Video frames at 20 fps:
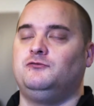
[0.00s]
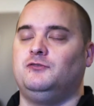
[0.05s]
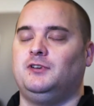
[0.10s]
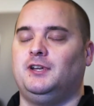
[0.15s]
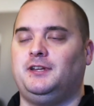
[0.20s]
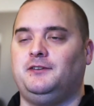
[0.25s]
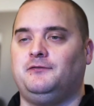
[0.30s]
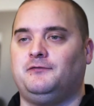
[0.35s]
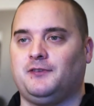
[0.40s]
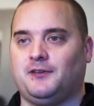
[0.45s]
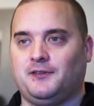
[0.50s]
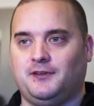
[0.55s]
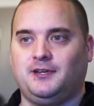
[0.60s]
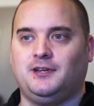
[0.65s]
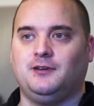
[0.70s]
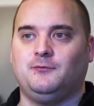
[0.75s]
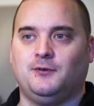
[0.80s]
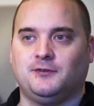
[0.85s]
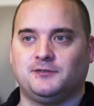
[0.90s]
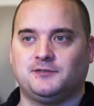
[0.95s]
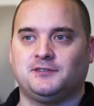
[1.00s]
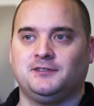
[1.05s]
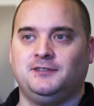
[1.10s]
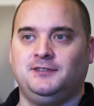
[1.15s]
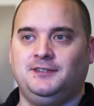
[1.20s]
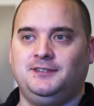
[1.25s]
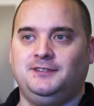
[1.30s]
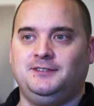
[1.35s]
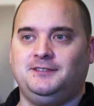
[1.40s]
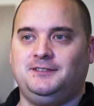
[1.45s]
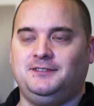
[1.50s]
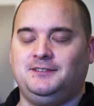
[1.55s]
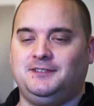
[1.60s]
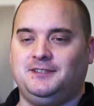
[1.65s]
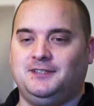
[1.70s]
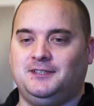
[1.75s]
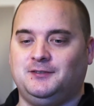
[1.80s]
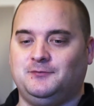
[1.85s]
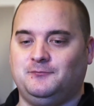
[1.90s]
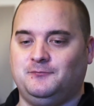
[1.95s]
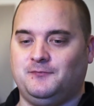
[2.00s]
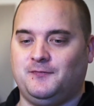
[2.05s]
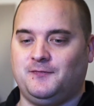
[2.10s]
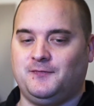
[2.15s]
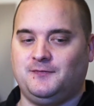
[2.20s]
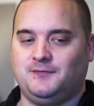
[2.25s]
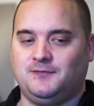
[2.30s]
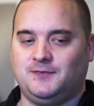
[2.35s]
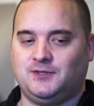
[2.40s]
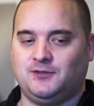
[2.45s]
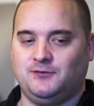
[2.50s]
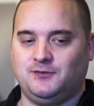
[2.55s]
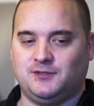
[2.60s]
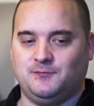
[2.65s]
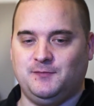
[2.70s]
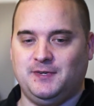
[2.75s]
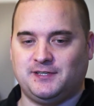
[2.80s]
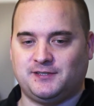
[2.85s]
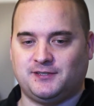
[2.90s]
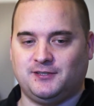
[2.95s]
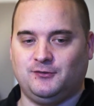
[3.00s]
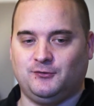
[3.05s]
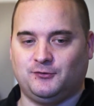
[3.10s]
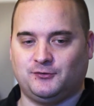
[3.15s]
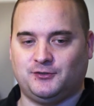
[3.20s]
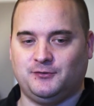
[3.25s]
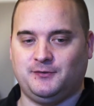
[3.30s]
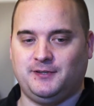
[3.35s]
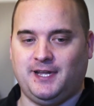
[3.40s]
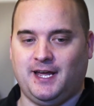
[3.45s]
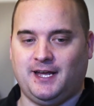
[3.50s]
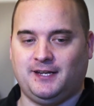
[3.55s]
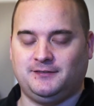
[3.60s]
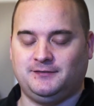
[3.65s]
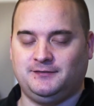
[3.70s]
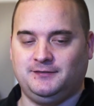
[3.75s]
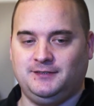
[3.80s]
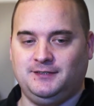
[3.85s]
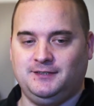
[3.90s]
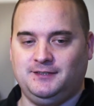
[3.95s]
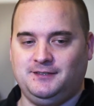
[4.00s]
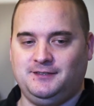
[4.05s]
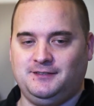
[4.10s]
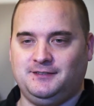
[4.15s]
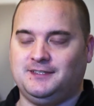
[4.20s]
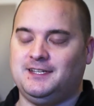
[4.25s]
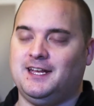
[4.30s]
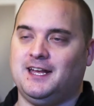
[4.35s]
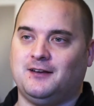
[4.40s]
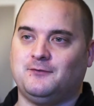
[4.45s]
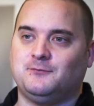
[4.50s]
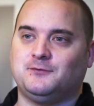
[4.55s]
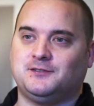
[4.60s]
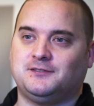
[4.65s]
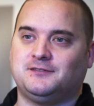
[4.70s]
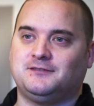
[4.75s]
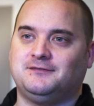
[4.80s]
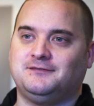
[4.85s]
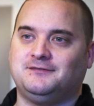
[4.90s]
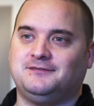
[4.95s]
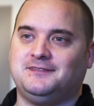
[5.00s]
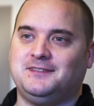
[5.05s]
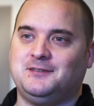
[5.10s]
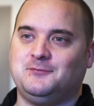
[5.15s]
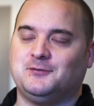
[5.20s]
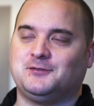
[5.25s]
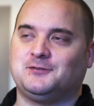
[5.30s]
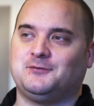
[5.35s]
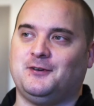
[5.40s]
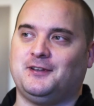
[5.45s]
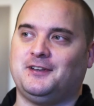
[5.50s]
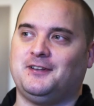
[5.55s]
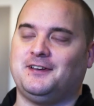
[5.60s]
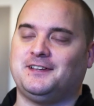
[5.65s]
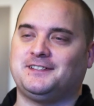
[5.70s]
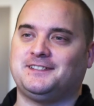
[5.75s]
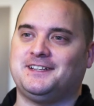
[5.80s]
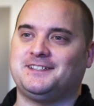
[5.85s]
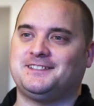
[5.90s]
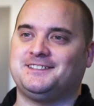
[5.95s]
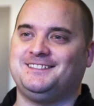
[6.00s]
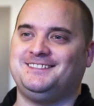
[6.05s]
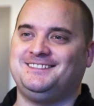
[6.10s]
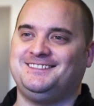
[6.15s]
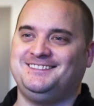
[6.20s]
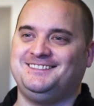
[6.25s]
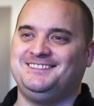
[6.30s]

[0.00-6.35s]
relief, I think it was, due to Minster Law doing that. Yeah, it was quite nice actually.